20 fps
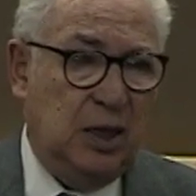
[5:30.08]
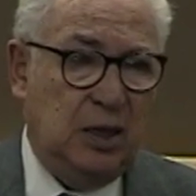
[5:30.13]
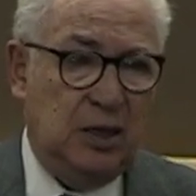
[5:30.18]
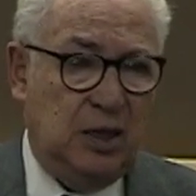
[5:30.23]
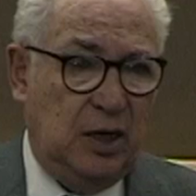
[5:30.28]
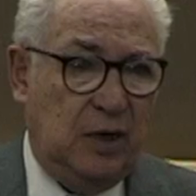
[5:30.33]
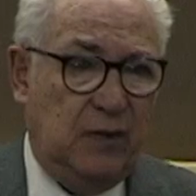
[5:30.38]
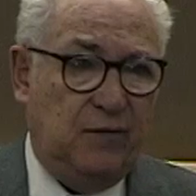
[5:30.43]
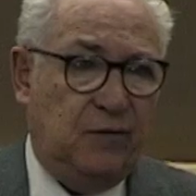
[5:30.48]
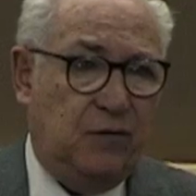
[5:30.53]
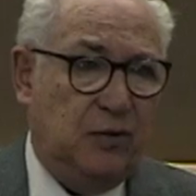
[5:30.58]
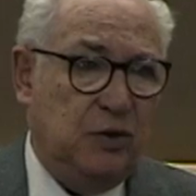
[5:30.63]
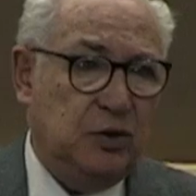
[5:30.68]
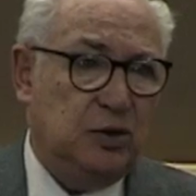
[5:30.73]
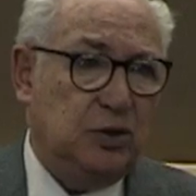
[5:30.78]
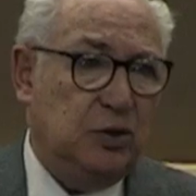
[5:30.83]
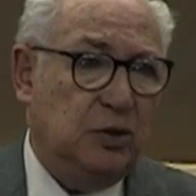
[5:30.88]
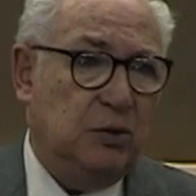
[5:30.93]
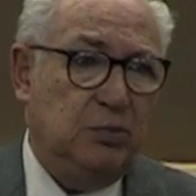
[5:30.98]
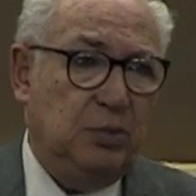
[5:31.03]
and
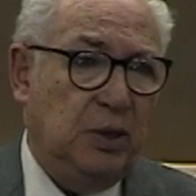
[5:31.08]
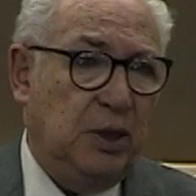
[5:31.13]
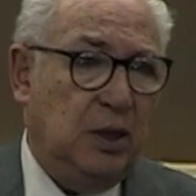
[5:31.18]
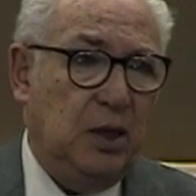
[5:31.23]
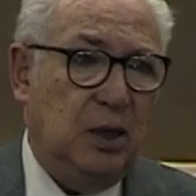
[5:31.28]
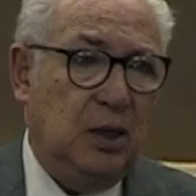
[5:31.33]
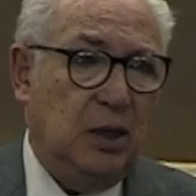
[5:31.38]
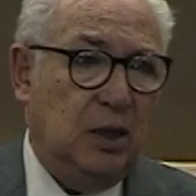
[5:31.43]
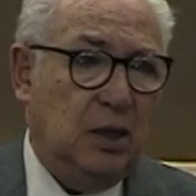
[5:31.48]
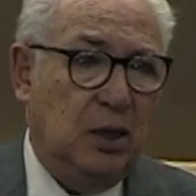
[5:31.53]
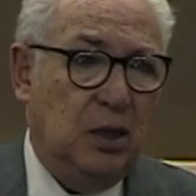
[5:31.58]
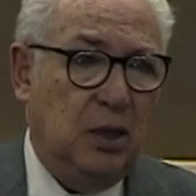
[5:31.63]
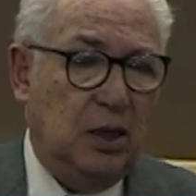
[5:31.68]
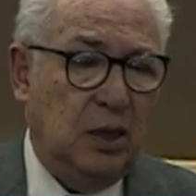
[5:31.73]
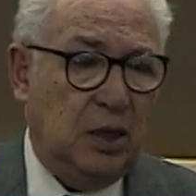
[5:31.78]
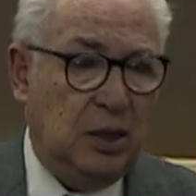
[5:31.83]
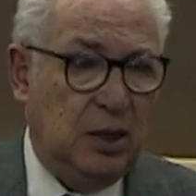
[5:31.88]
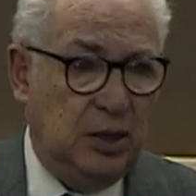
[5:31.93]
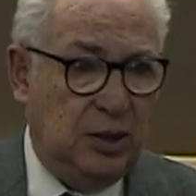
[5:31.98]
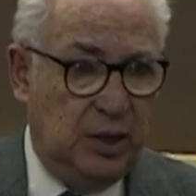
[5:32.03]
therefore should be
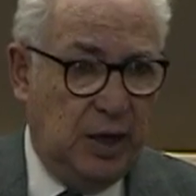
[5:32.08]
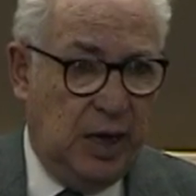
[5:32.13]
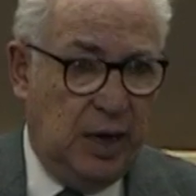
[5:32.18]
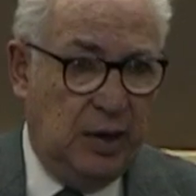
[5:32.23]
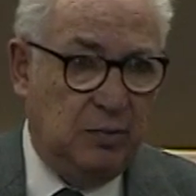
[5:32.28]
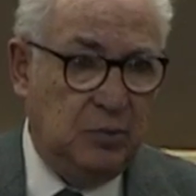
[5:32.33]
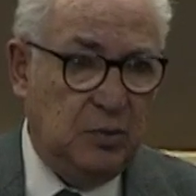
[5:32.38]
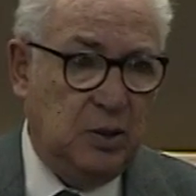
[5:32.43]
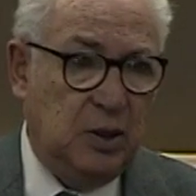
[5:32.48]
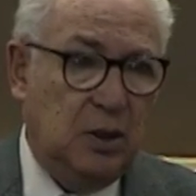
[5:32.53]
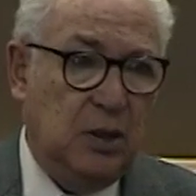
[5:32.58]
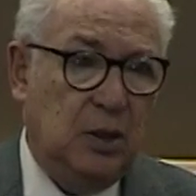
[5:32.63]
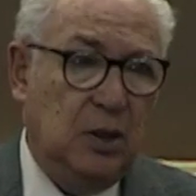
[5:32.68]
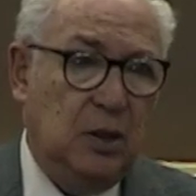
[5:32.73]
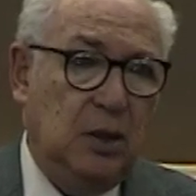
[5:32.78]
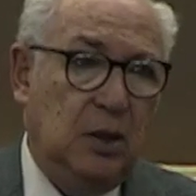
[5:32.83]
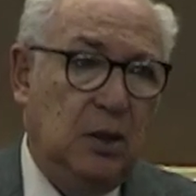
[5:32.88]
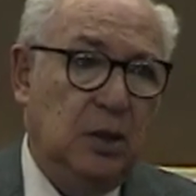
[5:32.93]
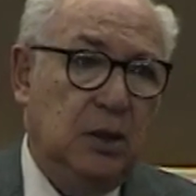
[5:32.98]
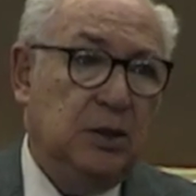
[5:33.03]
condemned,
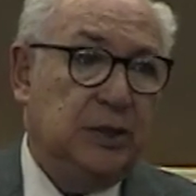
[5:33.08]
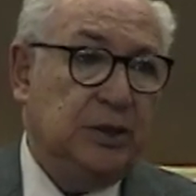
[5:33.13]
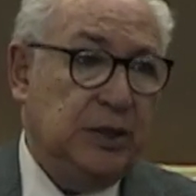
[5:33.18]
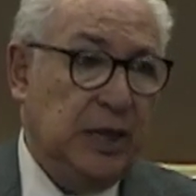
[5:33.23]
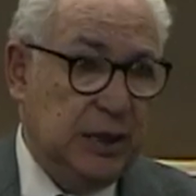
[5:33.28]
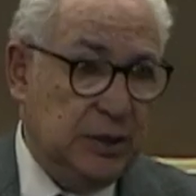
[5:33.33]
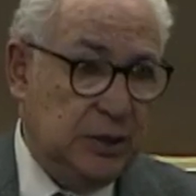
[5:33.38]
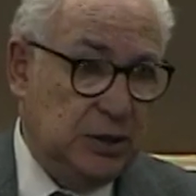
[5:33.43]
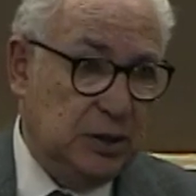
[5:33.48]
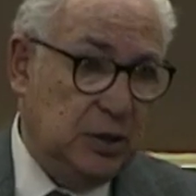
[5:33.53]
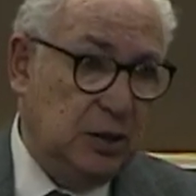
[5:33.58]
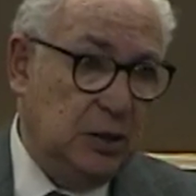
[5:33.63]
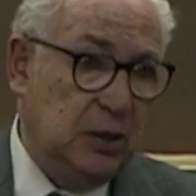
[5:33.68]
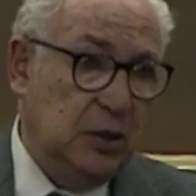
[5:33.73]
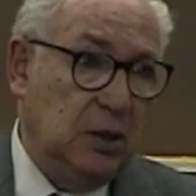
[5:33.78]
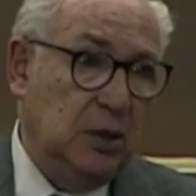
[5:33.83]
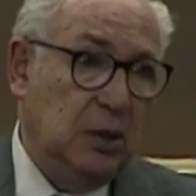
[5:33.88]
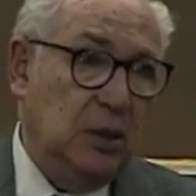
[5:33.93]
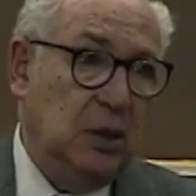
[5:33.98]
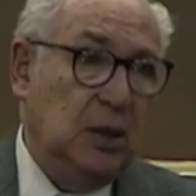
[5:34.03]

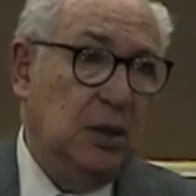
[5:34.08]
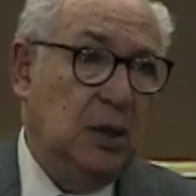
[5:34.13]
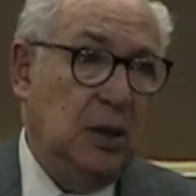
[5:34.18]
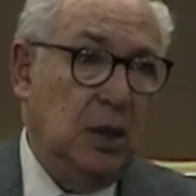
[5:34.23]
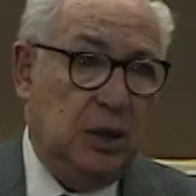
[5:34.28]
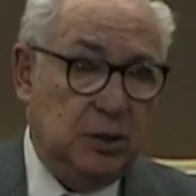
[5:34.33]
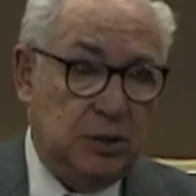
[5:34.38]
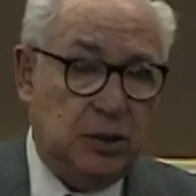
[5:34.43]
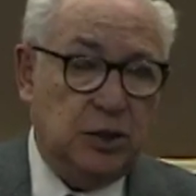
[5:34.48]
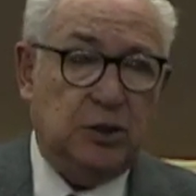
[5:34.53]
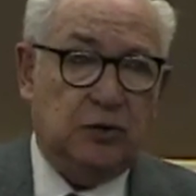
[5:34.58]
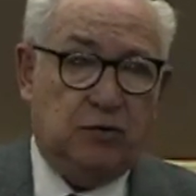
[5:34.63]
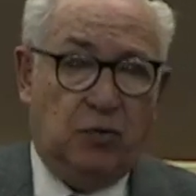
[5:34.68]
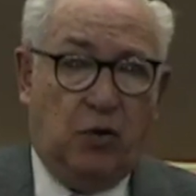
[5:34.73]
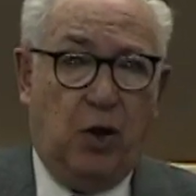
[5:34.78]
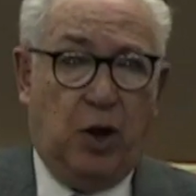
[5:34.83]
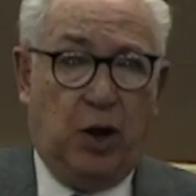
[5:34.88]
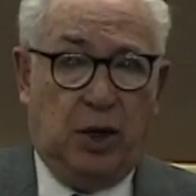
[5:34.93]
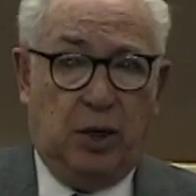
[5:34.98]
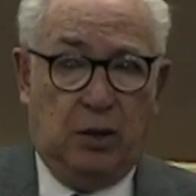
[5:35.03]
censored, and
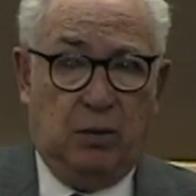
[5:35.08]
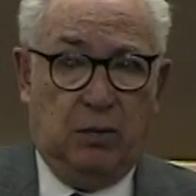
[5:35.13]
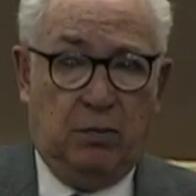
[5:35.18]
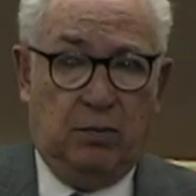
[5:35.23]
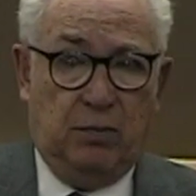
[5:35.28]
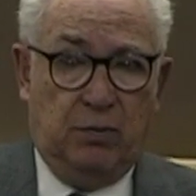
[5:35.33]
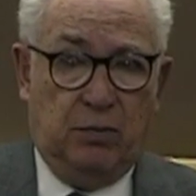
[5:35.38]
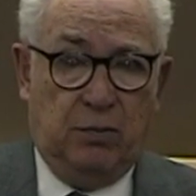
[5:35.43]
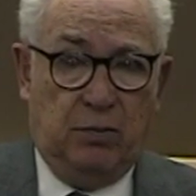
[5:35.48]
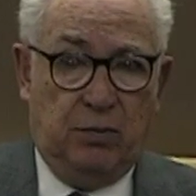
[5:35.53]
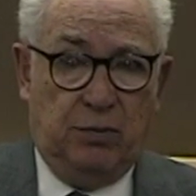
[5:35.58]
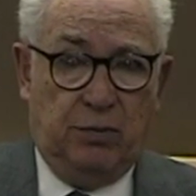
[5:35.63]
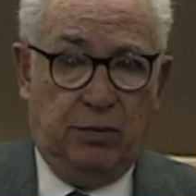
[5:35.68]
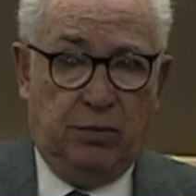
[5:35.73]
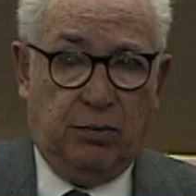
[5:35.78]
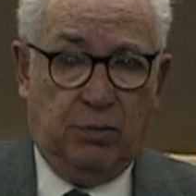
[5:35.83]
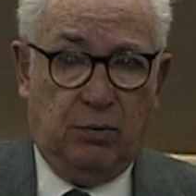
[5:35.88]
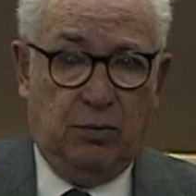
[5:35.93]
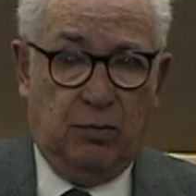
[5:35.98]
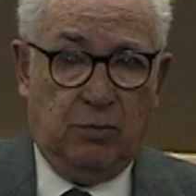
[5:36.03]
destroyed.
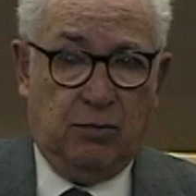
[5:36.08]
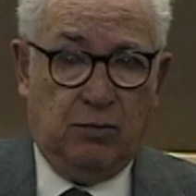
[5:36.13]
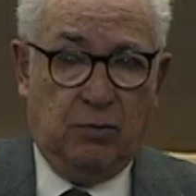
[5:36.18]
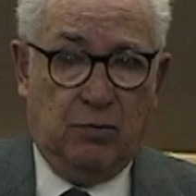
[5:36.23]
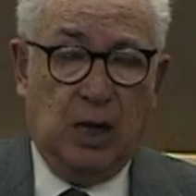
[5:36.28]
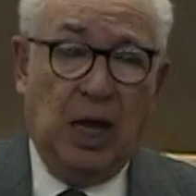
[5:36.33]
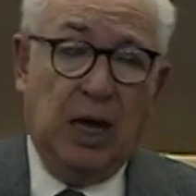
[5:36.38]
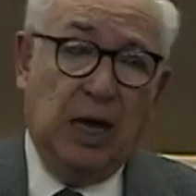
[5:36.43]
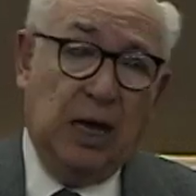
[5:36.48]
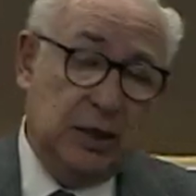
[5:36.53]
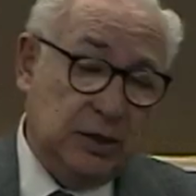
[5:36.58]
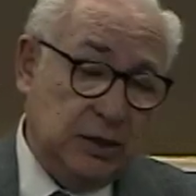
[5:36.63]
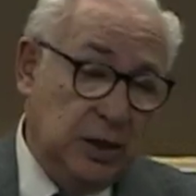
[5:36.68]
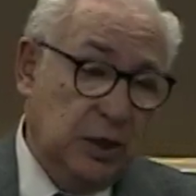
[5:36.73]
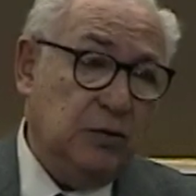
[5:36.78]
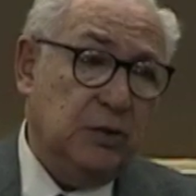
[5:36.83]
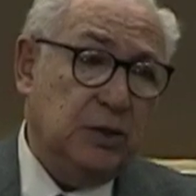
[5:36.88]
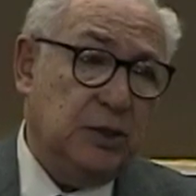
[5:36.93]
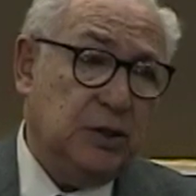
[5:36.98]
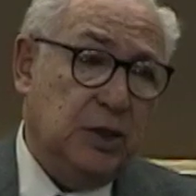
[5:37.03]
It's
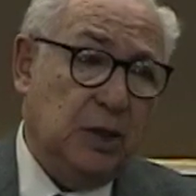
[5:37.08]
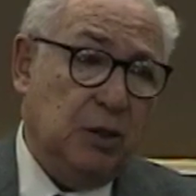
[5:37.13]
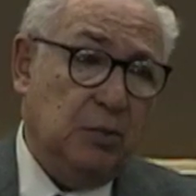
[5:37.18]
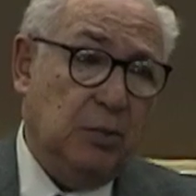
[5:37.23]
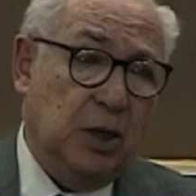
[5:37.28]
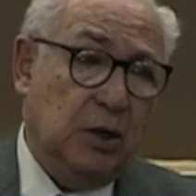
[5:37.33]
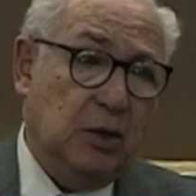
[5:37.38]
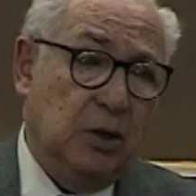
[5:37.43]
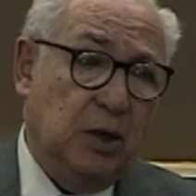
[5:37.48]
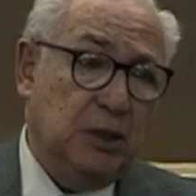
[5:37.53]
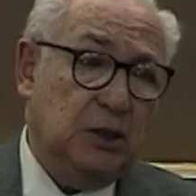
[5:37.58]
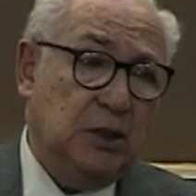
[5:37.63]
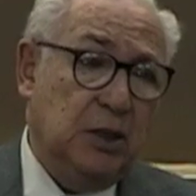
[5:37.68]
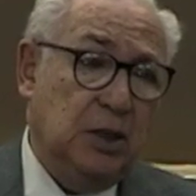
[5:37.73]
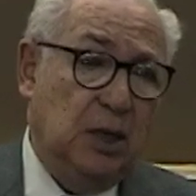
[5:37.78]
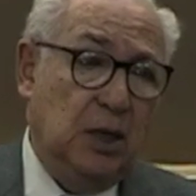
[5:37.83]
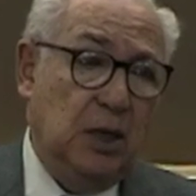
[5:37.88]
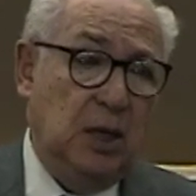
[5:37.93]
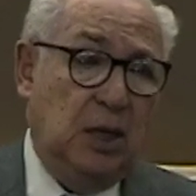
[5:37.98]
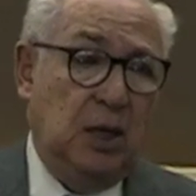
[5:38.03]
interesting because,
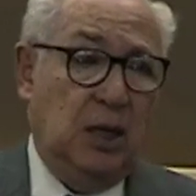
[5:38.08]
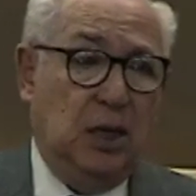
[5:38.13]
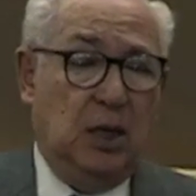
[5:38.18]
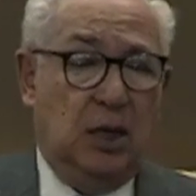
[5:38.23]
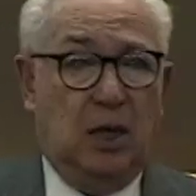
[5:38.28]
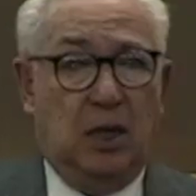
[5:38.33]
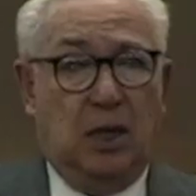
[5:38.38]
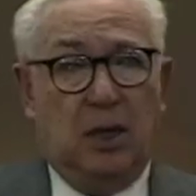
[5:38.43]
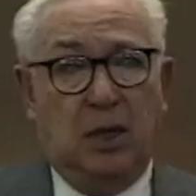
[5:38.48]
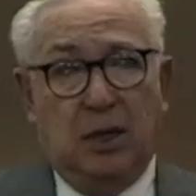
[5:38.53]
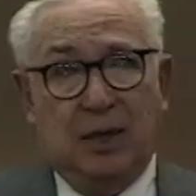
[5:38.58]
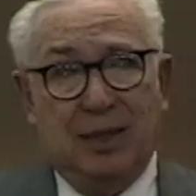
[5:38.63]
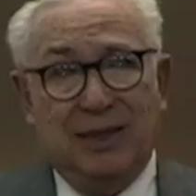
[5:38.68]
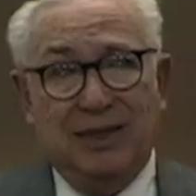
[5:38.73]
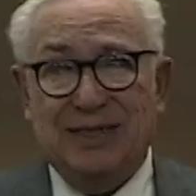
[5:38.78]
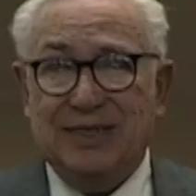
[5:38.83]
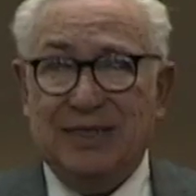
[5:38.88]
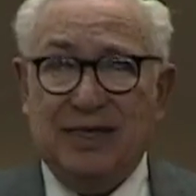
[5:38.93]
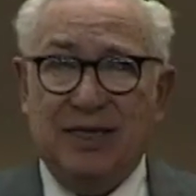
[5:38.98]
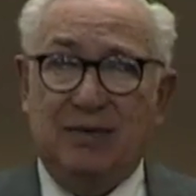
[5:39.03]

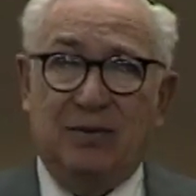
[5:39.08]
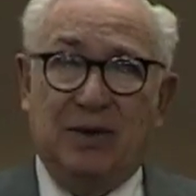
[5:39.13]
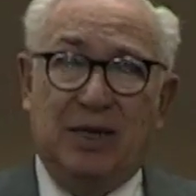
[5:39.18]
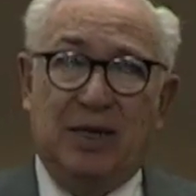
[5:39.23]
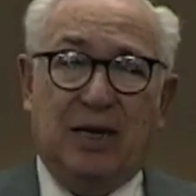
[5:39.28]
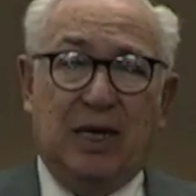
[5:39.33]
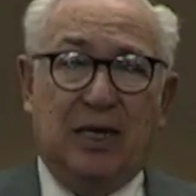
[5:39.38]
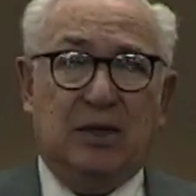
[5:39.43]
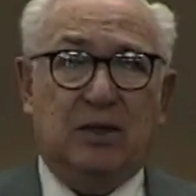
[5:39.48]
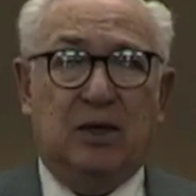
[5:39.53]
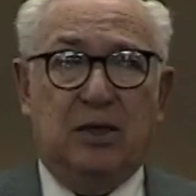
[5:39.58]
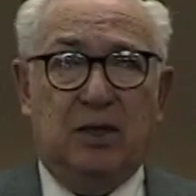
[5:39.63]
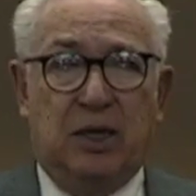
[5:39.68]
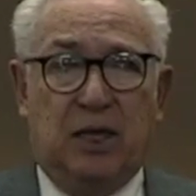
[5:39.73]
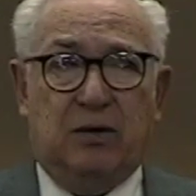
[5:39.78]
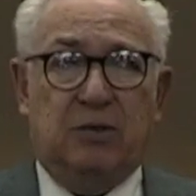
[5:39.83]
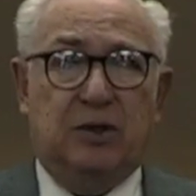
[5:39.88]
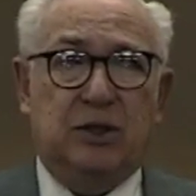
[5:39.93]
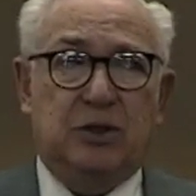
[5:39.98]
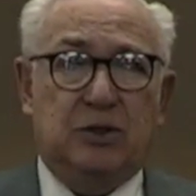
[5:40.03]
you see, when you get to
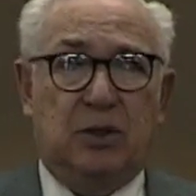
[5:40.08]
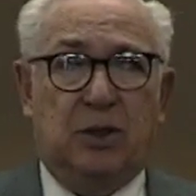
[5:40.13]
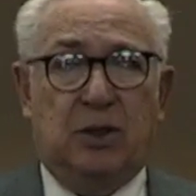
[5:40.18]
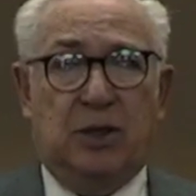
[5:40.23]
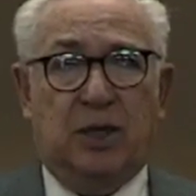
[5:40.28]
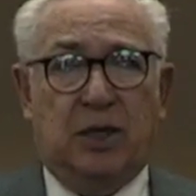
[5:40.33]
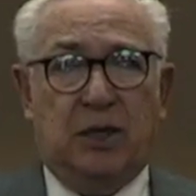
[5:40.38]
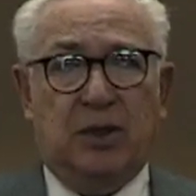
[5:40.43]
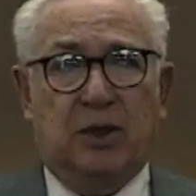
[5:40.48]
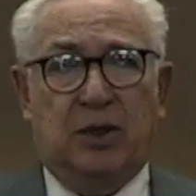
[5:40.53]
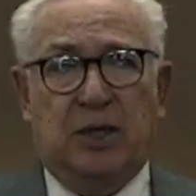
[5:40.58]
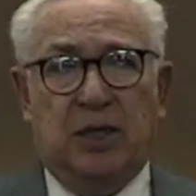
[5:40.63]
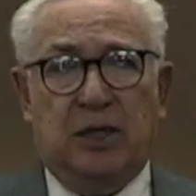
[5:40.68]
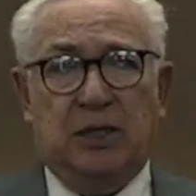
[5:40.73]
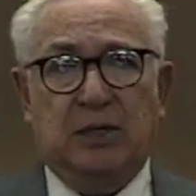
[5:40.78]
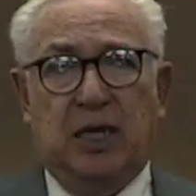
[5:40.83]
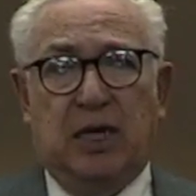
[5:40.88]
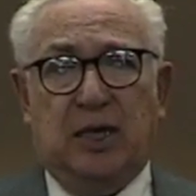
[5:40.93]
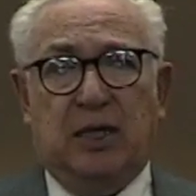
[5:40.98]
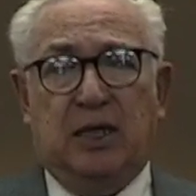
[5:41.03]
literature and you get to
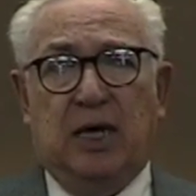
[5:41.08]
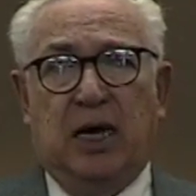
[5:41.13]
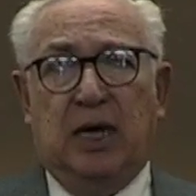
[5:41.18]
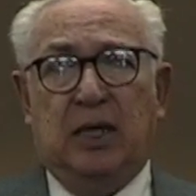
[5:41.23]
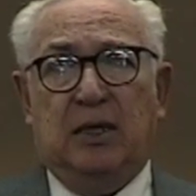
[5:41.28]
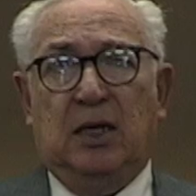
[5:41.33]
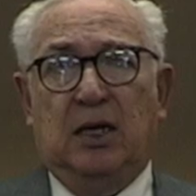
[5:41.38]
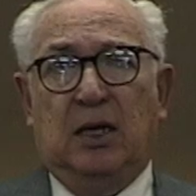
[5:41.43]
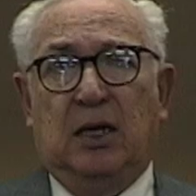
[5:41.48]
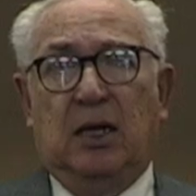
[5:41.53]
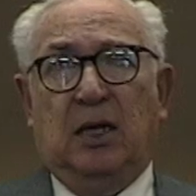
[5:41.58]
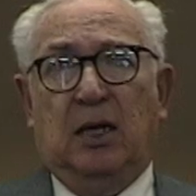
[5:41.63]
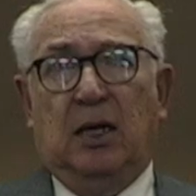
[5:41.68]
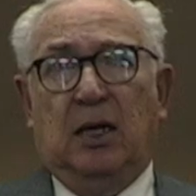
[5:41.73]
things like that,